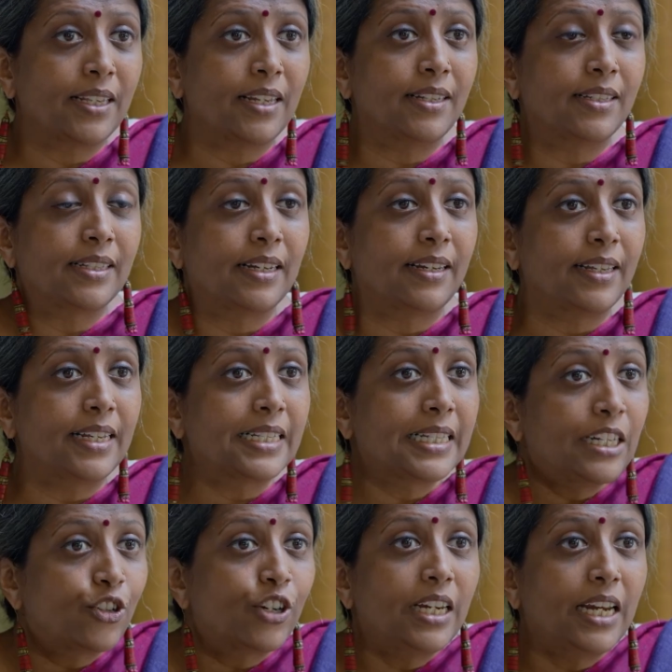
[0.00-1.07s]
It's
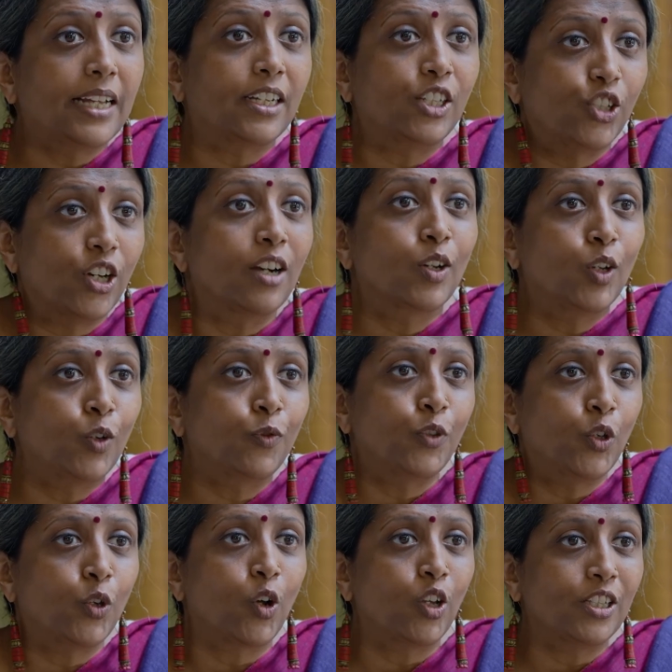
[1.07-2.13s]
literally like a jungle of
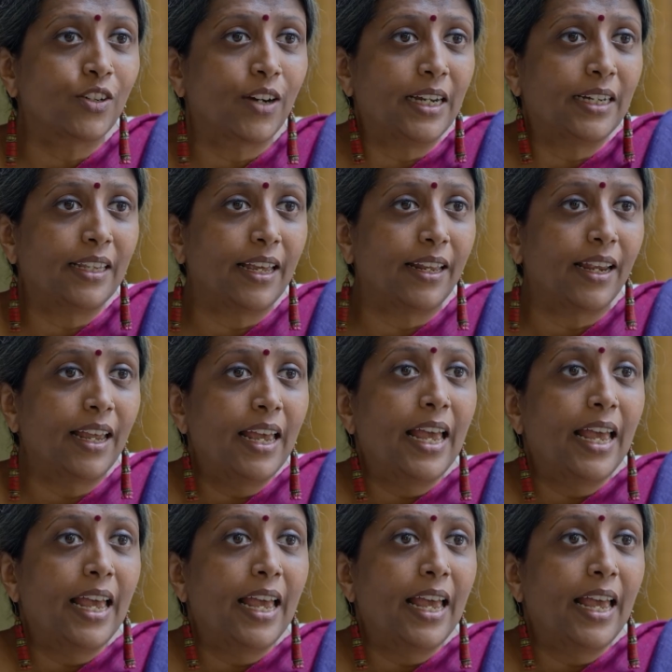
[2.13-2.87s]
neurons right there,